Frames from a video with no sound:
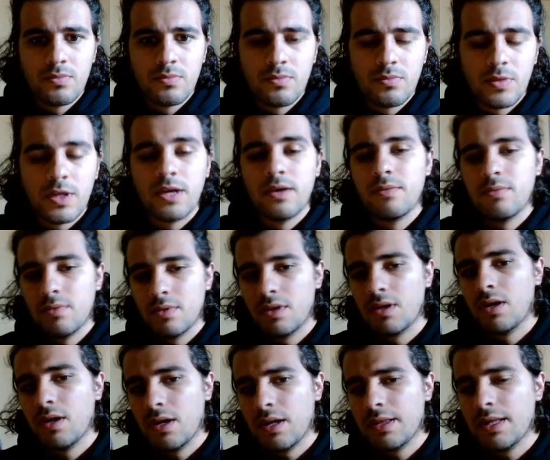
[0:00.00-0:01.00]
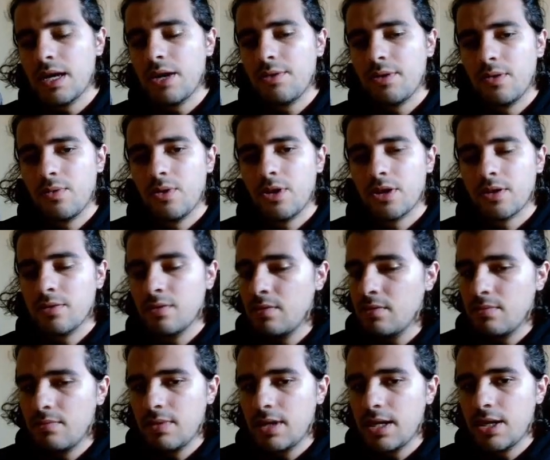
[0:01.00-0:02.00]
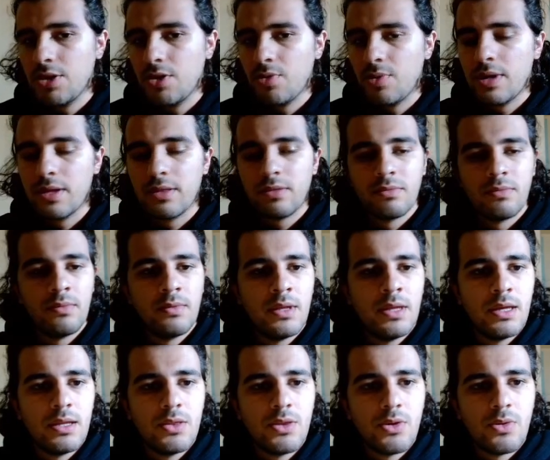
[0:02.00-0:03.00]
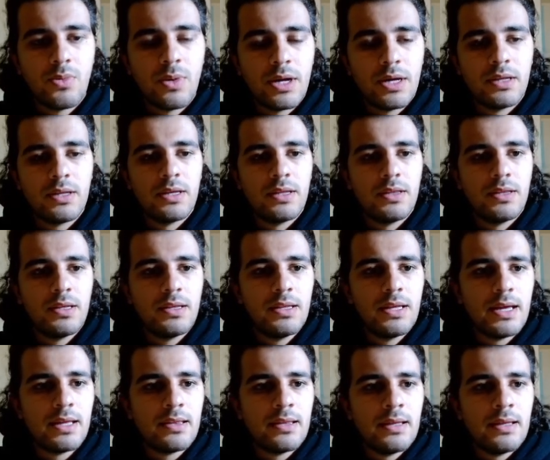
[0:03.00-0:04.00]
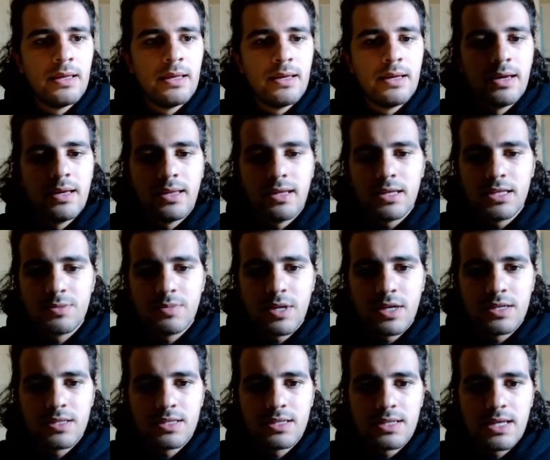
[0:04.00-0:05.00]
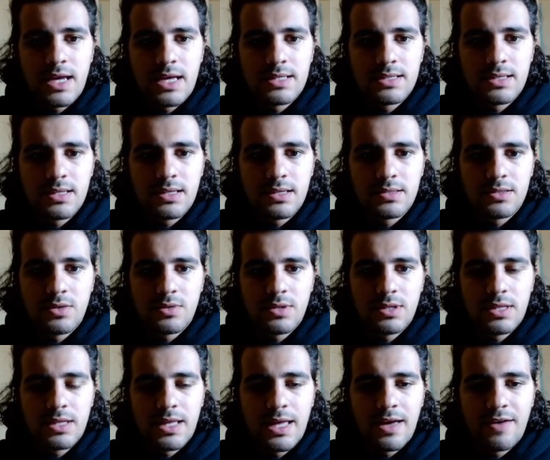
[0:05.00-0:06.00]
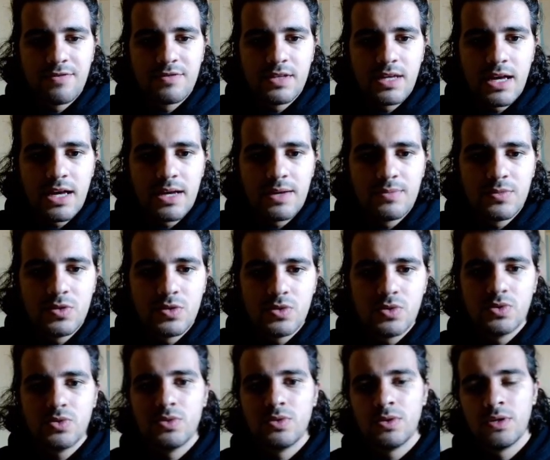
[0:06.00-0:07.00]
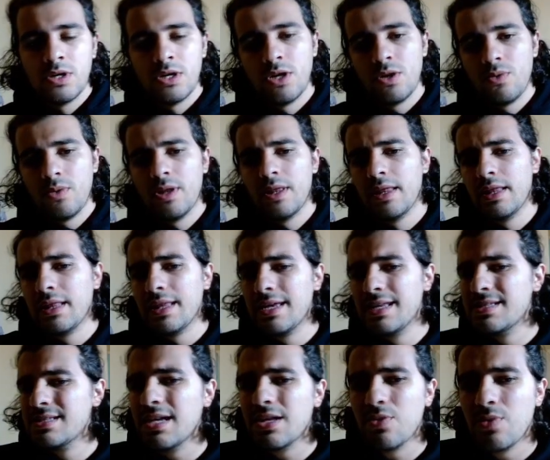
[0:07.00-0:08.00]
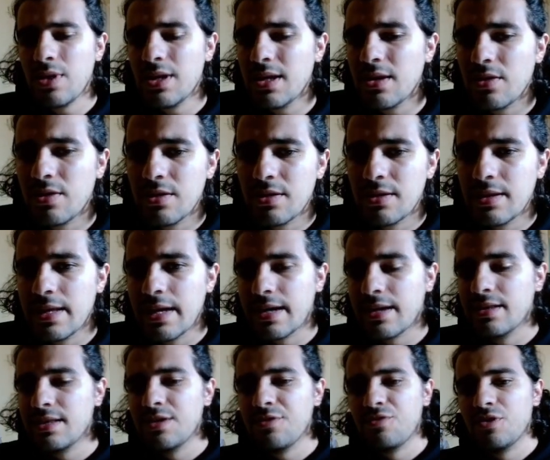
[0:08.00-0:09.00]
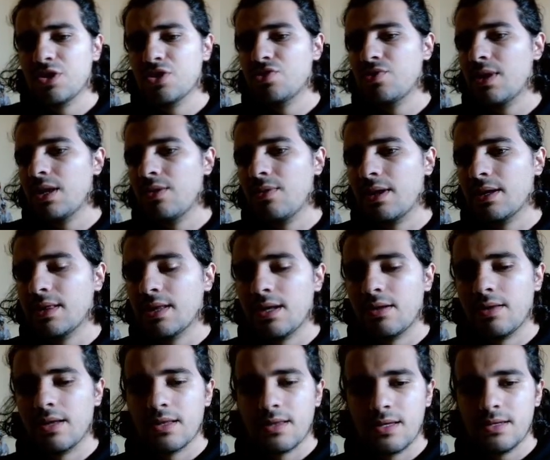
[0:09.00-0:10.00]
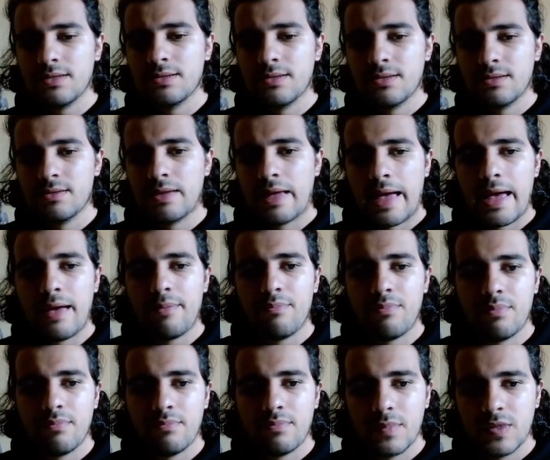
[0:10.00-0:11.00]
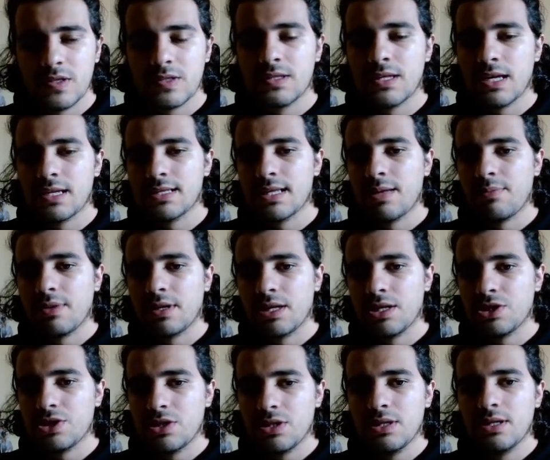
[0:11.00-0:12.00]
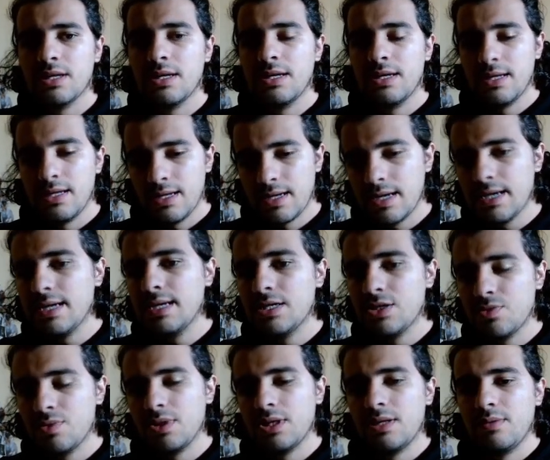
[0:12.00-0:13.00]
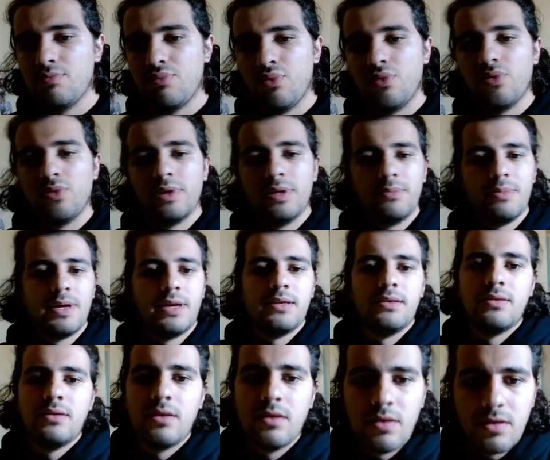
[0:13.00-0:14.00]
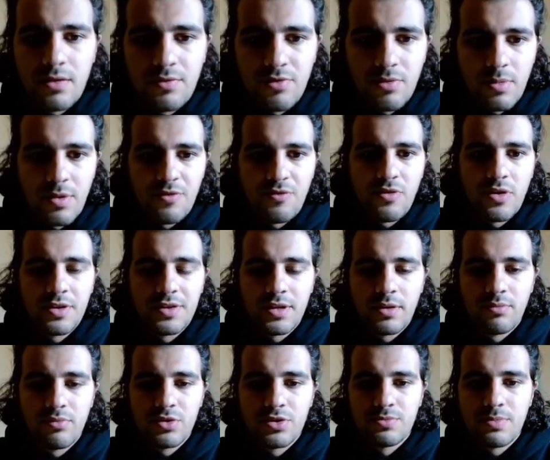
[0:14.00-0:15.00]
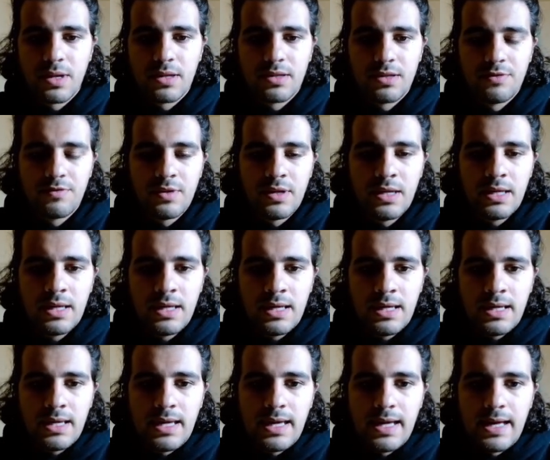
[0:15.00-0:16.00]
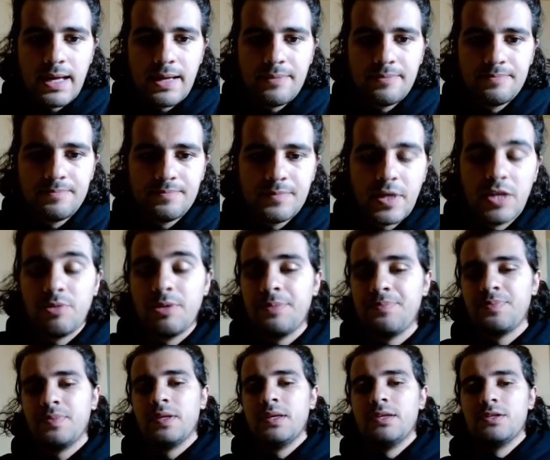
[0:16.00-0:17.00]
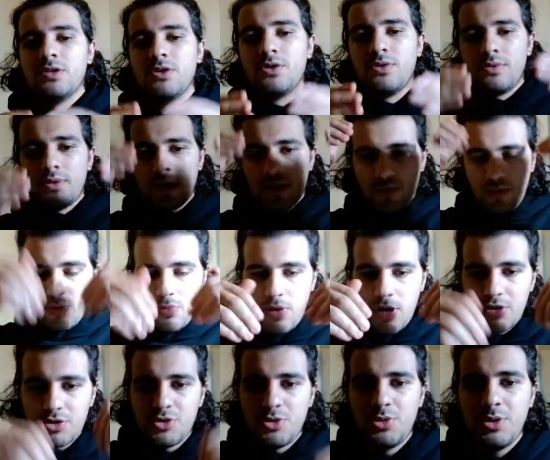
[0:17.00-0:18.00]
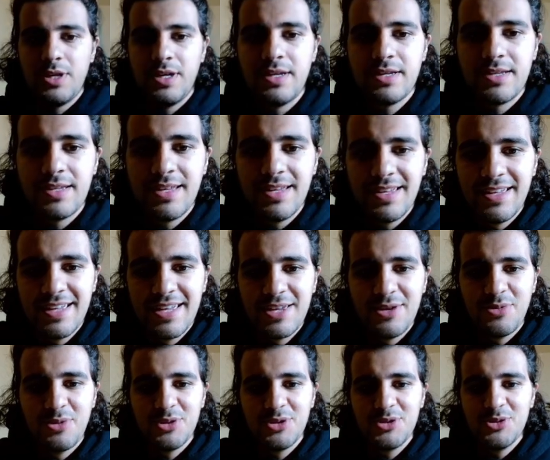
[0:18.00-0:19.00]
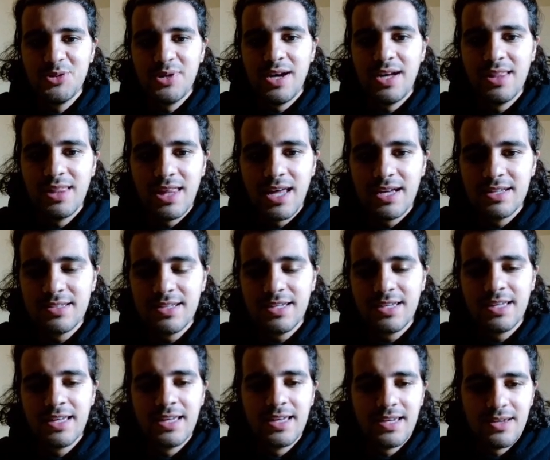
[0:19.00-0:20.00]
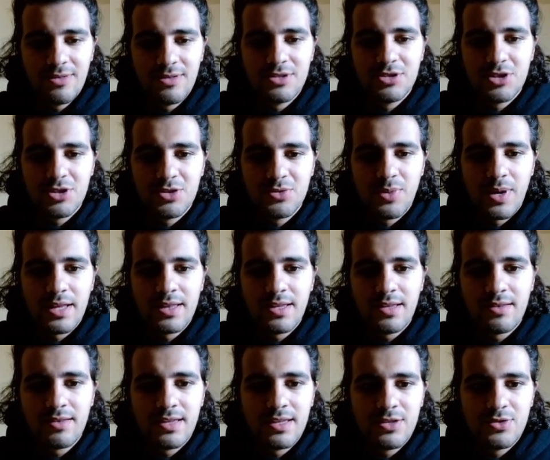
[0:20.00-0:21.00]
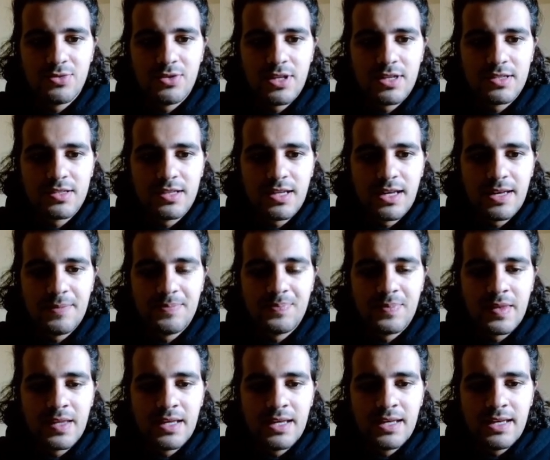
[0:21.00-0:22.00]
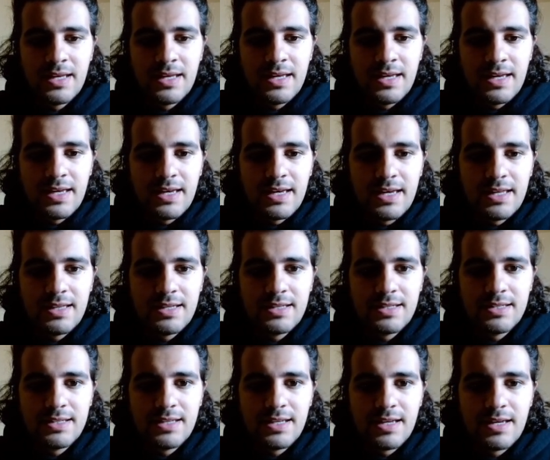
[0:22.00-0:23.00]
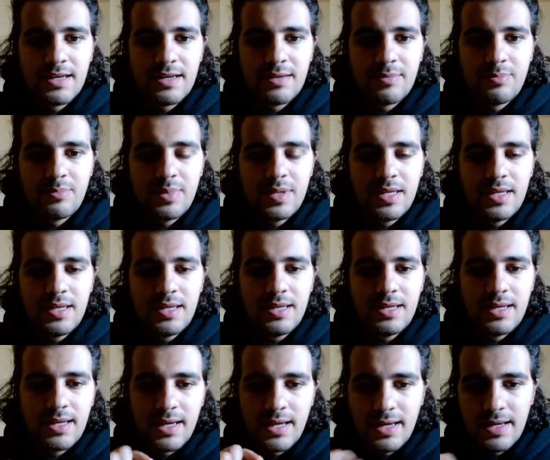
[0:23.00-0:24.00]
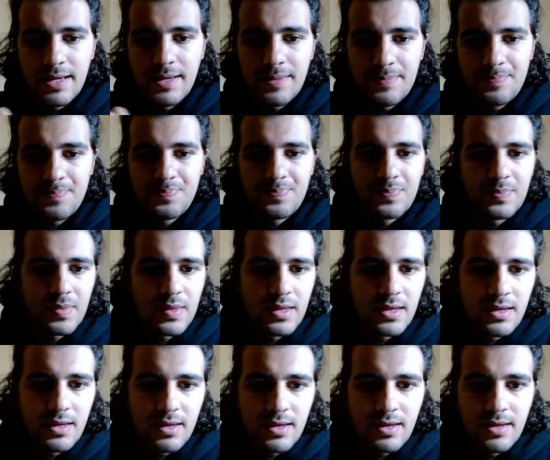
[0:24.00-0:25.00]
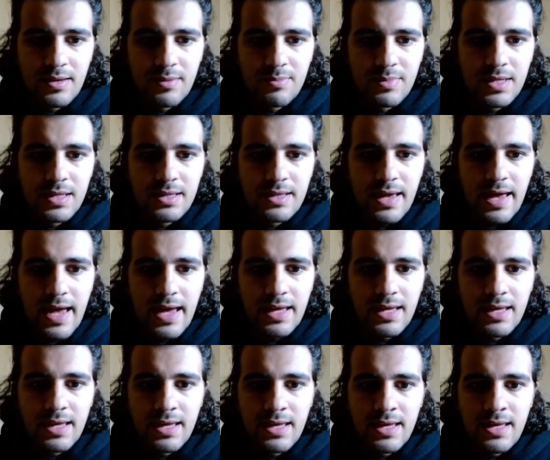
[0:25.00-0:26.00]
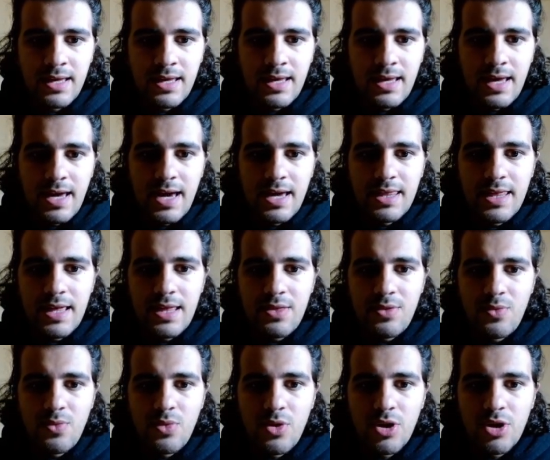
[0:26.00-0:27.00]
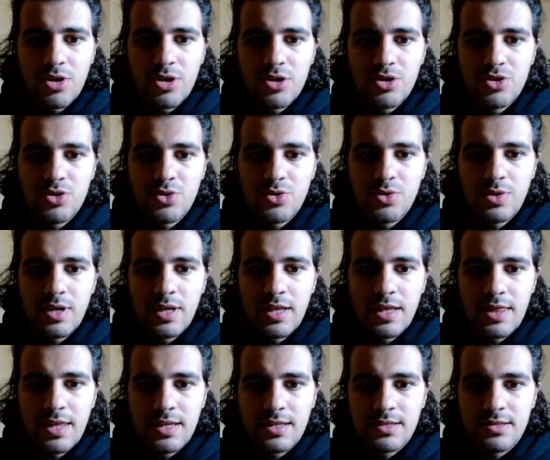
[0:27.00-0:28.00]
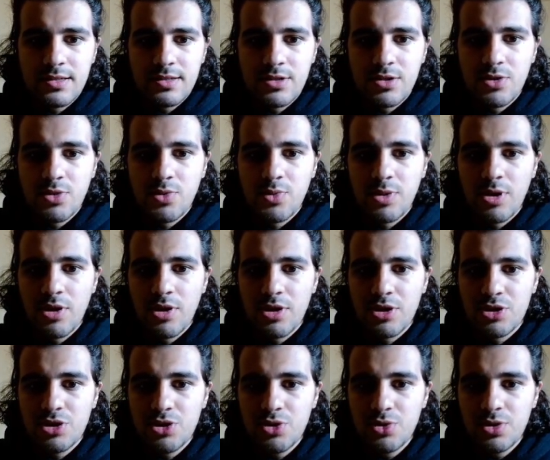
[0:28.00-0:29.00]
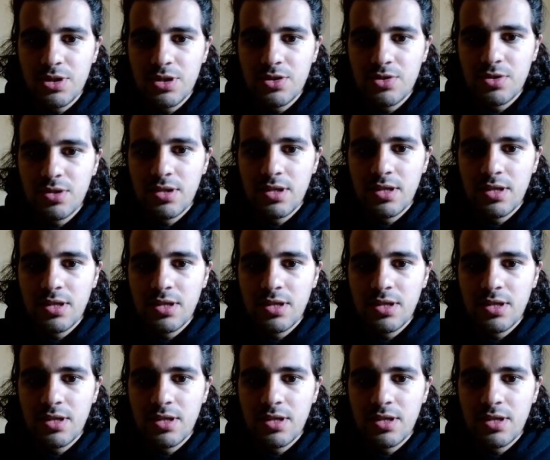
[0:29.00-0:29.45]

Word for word: yeah nah, now it worked I don't know what no way it did that I think it's because it async so it didn't have time to and then it's not running on like a different thread right now. Like this app, this test application is really poorly made uh, from a front end perspective. Um, anyway, so it will run through this. It will do analyzing, or just write it into this uh, and this uh, p um, uh, p tag, and then we're gonna do uh, this. So we're shooting to the